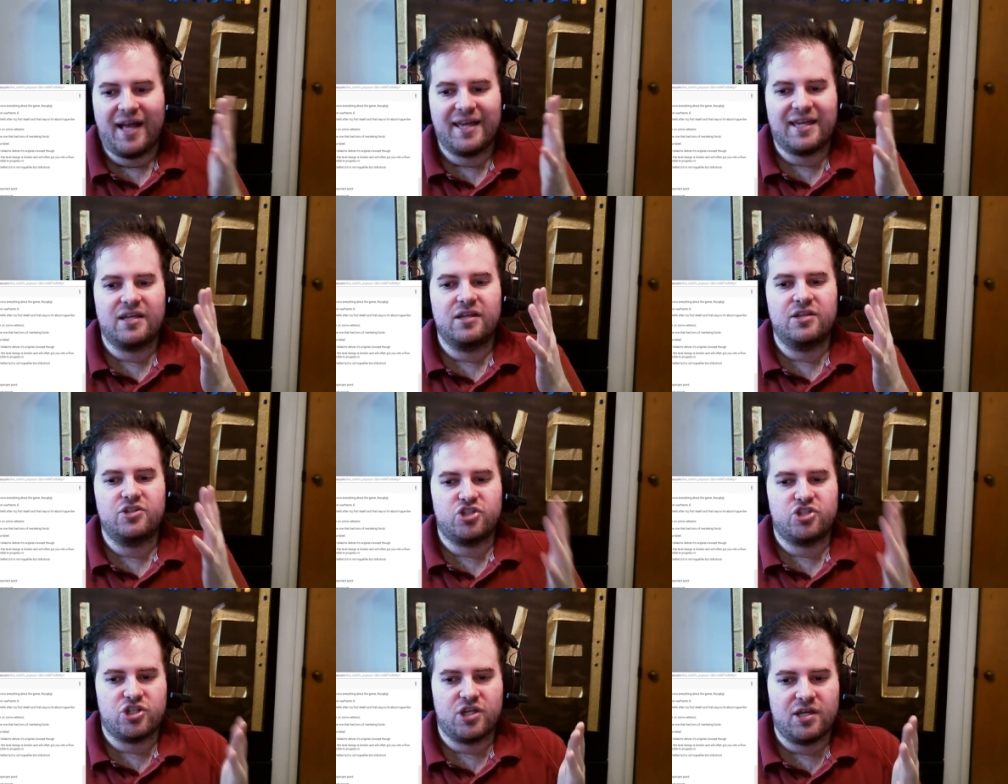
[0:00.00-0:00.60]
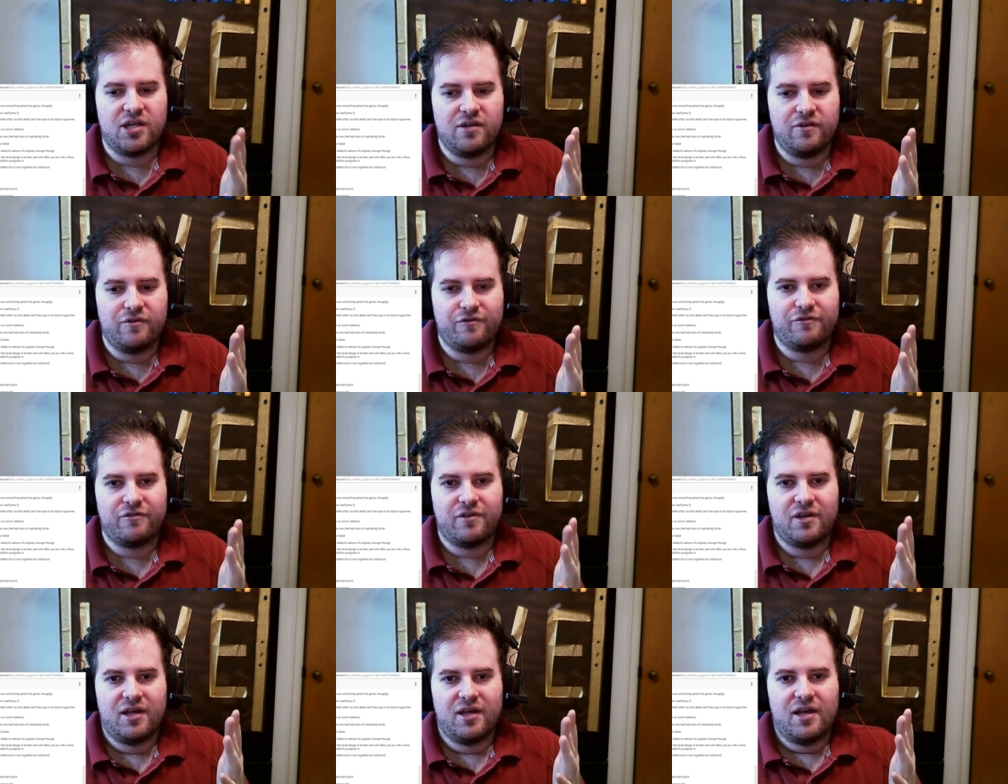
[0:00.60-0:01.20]
can
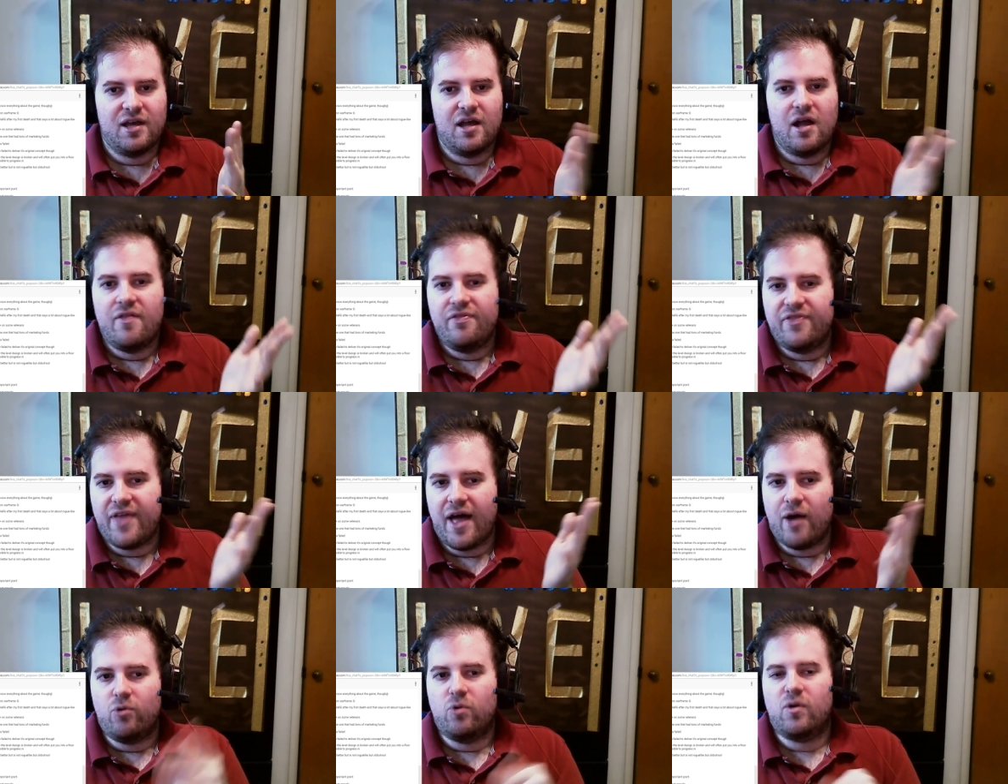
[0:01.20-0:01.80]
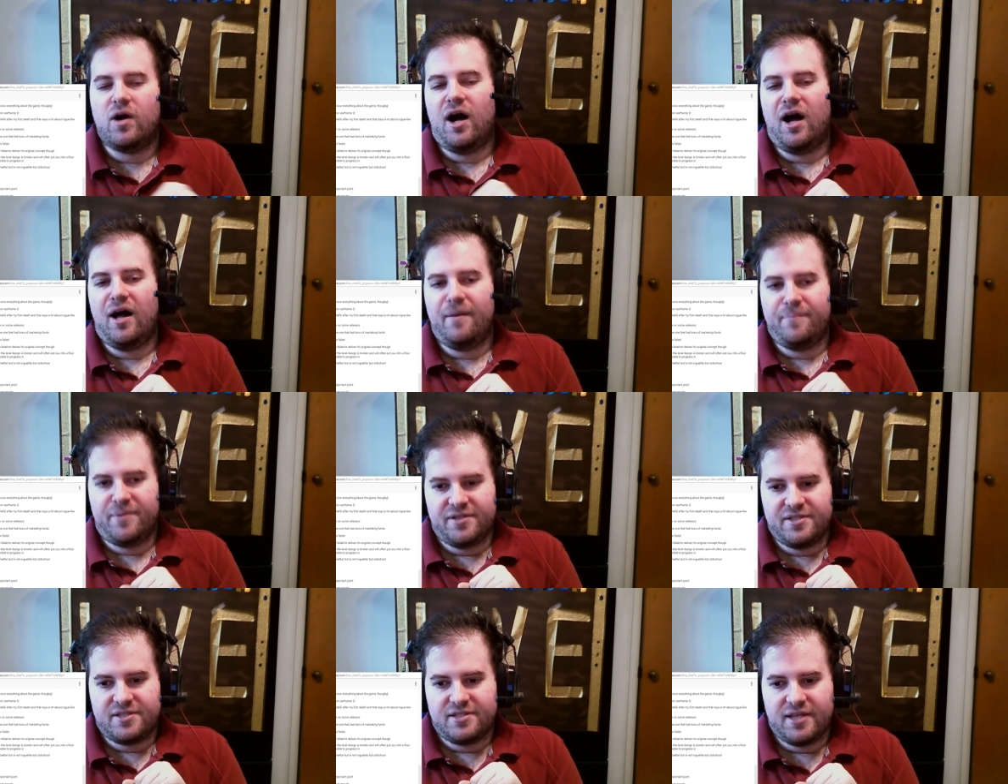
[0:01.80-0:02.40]
achieve that will
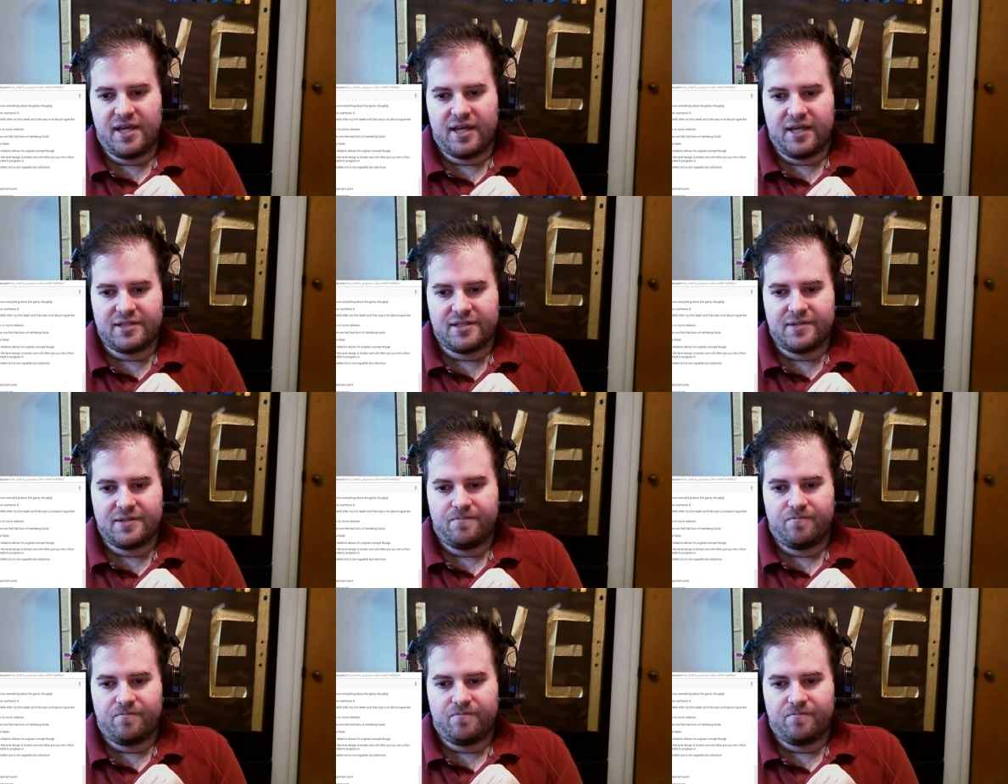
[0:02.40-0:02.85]
compensate.